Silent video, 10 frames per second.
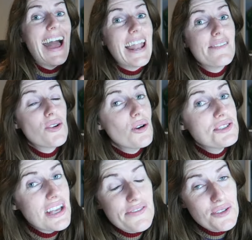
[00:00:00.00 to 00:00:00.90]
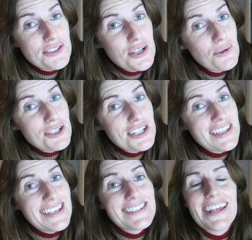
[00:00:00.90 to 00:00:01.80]
And of course, if you're still watching
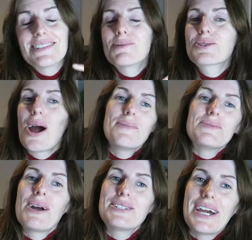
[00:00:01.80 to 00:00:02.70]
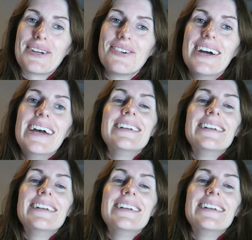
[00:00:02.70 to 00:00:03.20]
this, then subscribe to my channel